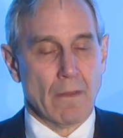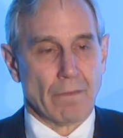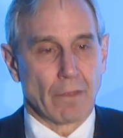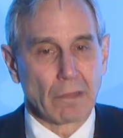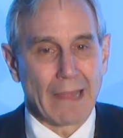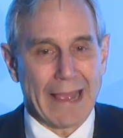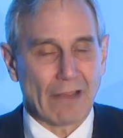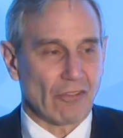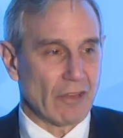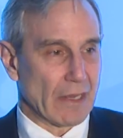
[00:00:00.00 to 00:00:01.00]
the
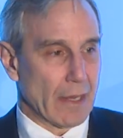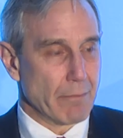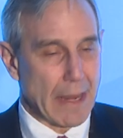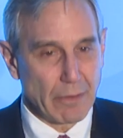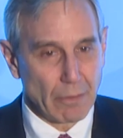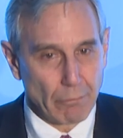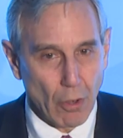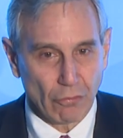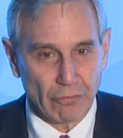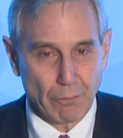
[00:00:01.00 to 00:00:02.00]
last thing, and maybe the
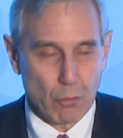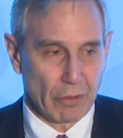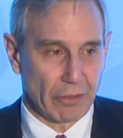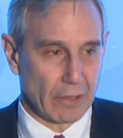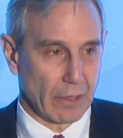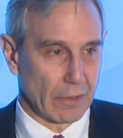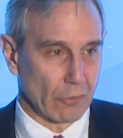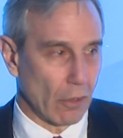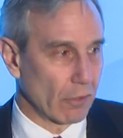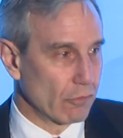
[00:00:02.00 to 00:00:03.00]
most important thing I'm going to
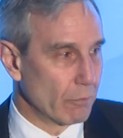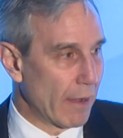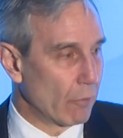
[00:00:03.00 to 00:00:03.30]
talk to you about,